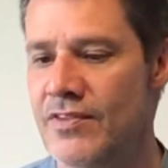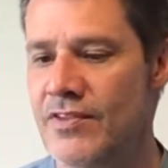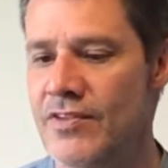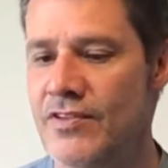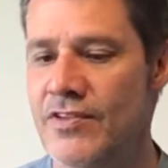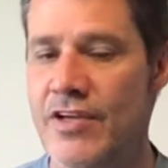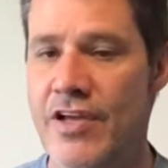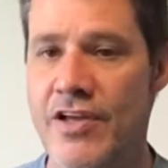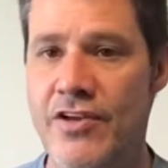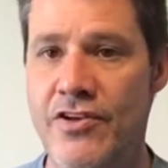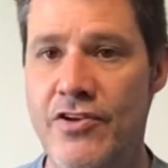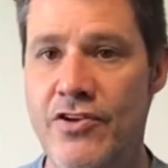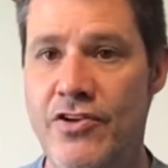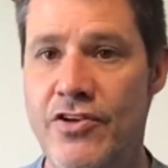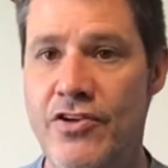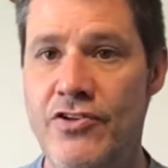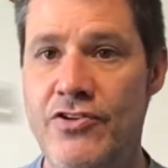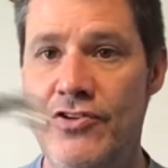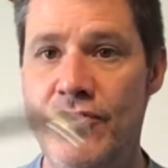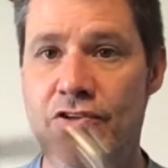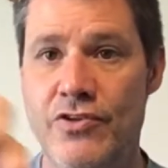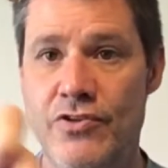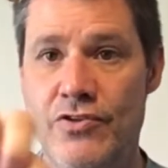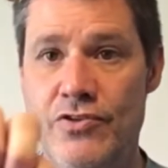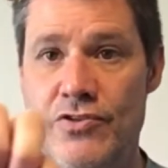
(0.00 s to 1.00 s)
and you can
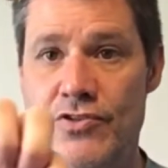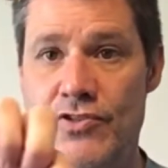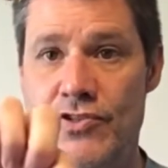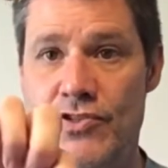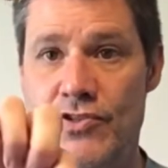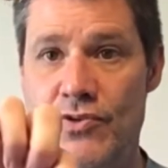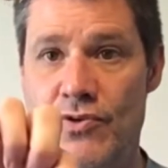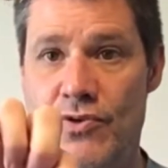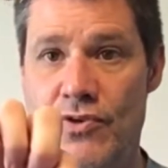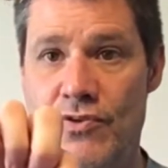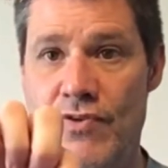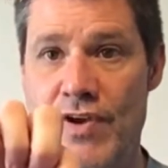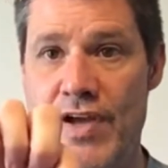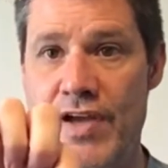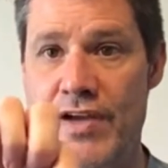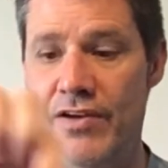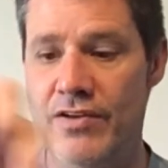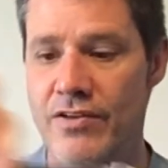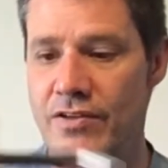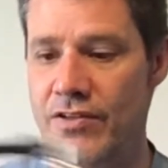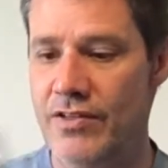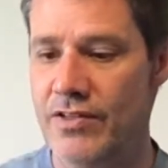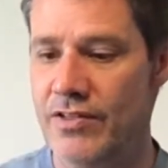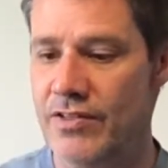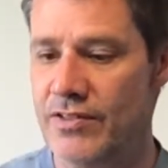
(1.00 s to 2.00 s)
use your
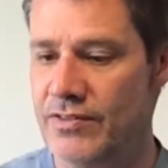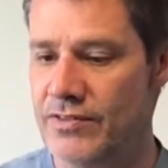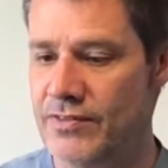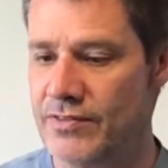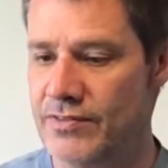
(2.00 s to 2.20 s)
regular